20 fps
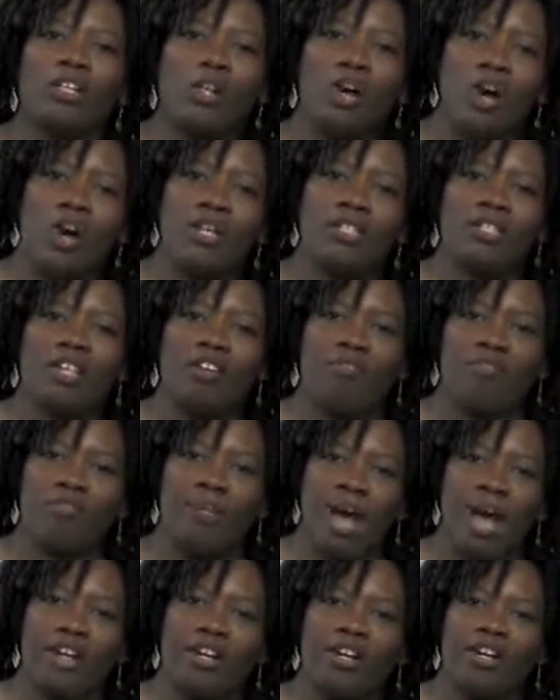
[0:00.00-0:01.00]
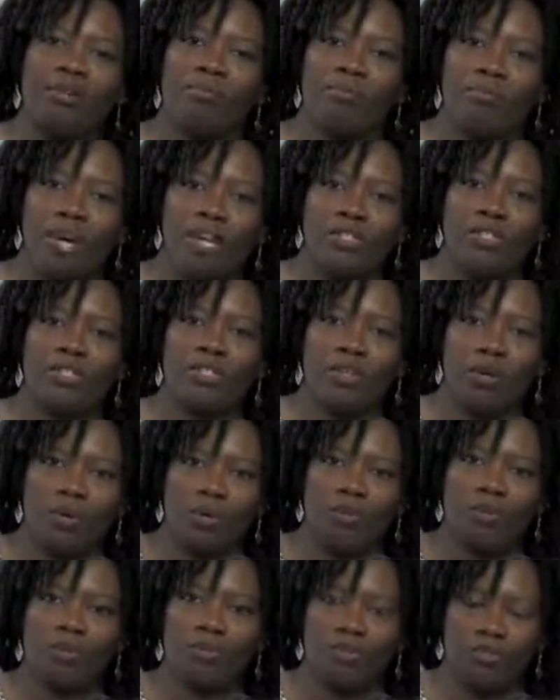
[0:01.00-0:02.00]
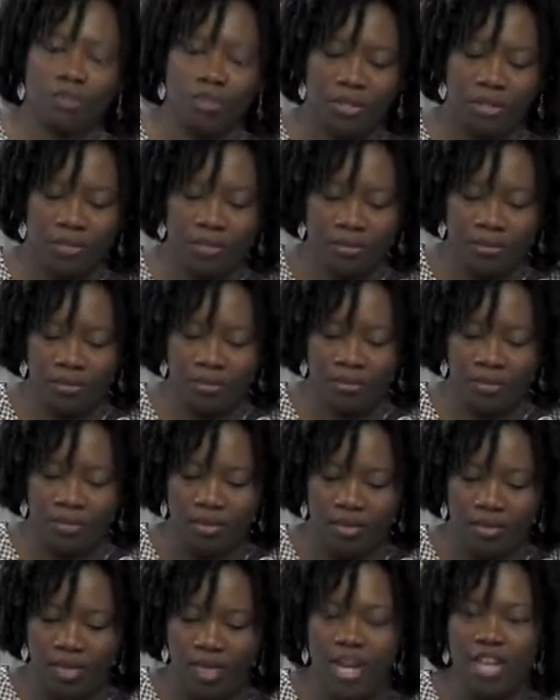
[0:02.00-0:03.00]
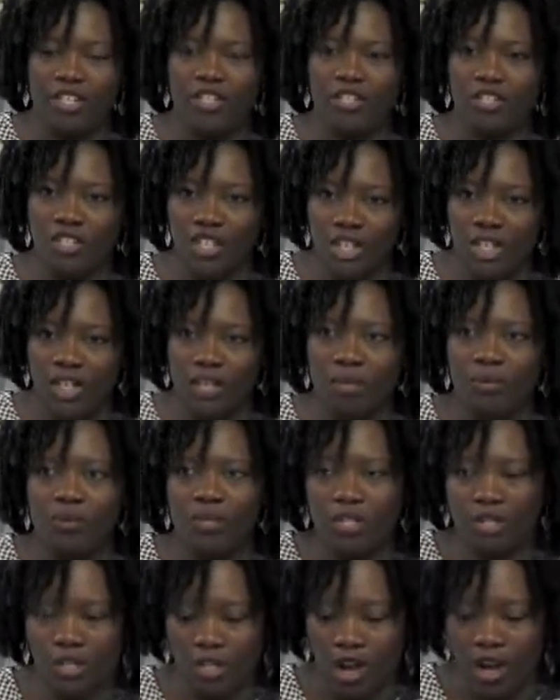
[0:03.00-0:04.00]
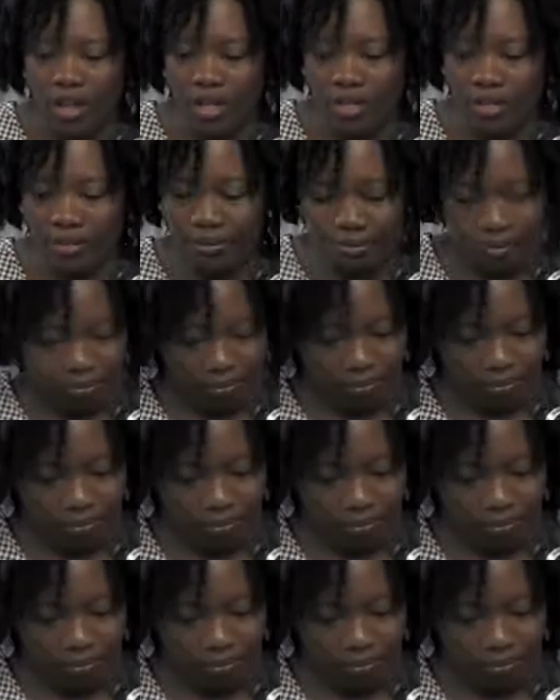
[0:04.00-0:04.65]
laws of matter must hold true, and she was gone.